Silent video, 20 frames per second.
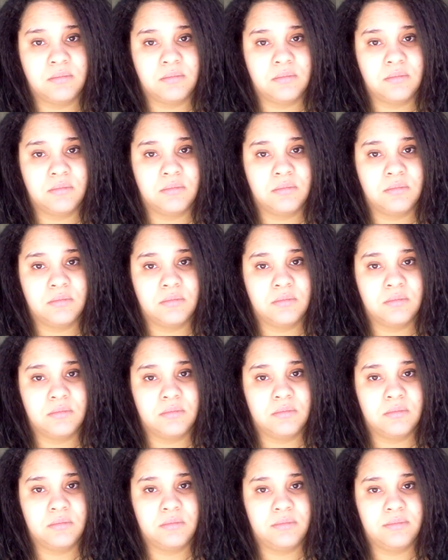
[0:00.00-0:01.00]

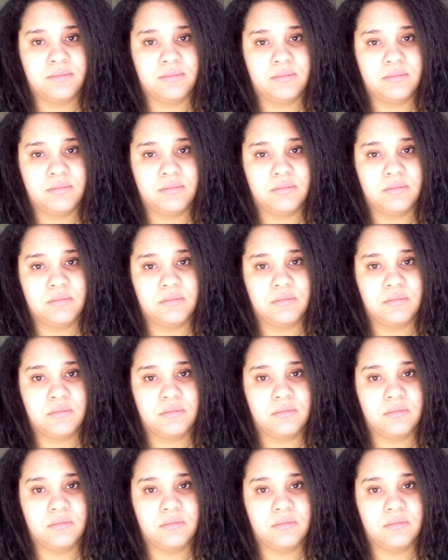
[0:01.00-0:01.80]
(silence)